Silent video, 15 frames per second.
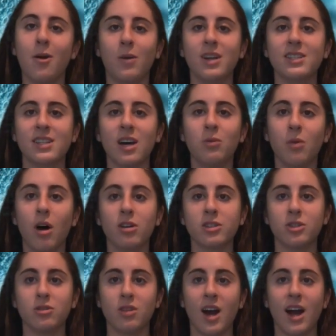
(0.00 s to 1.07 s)
When cell walls
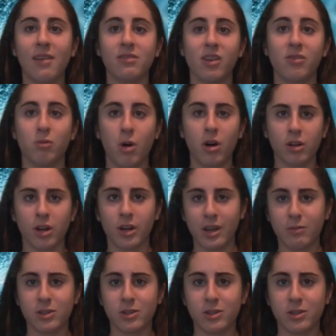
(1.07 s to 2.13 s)
do not have enough water,
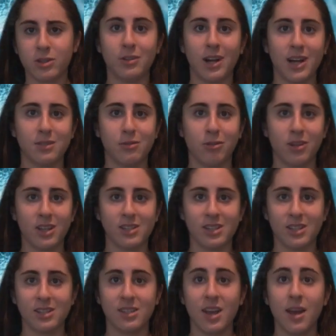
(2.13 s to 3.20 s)
it results in
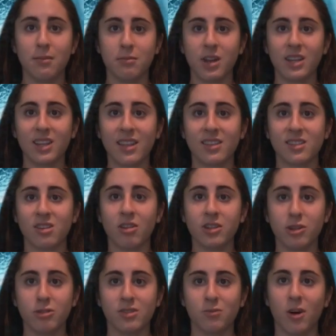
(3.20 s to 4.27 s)
plasmolysis, meaning that the
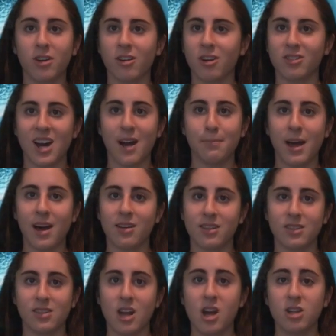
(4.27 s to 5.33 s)
solutes in water are not
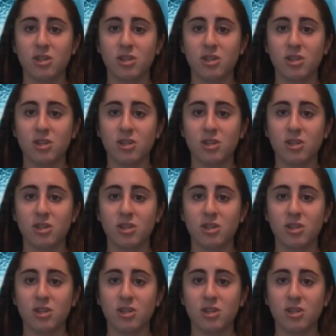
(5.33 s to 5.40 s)
balanced.